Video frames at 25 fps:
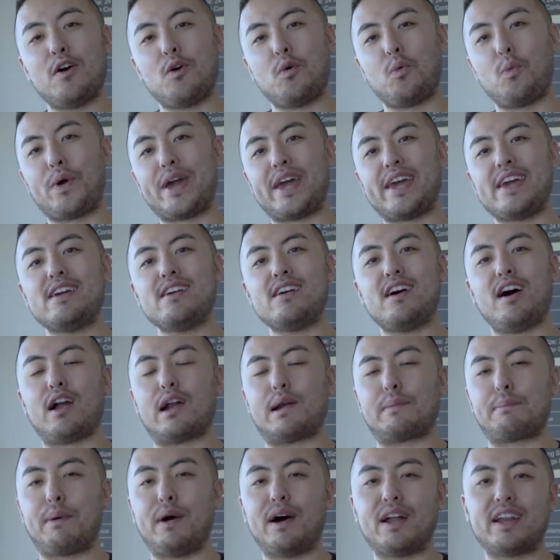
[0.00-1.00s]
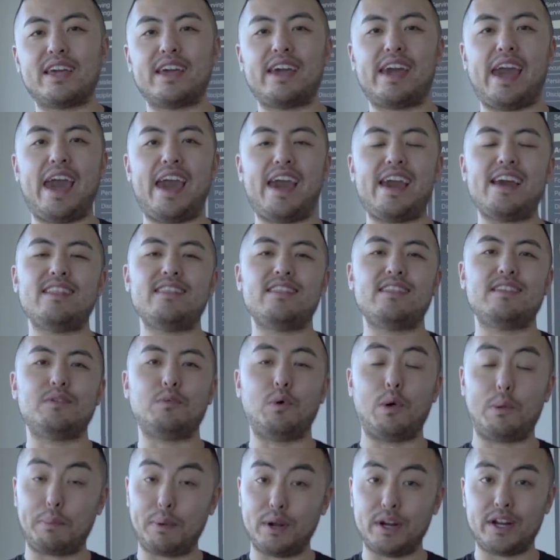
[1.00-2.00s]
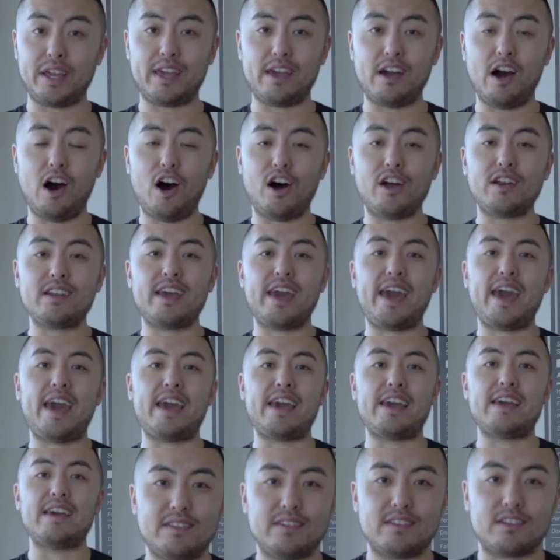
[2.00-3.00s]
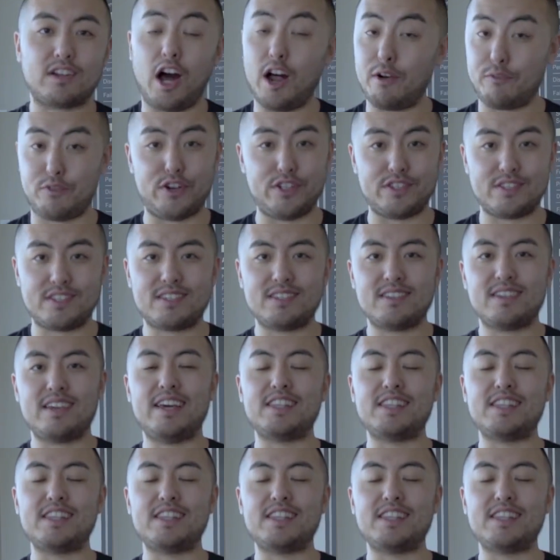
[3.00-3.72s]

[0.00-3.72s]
we're putting on a conference.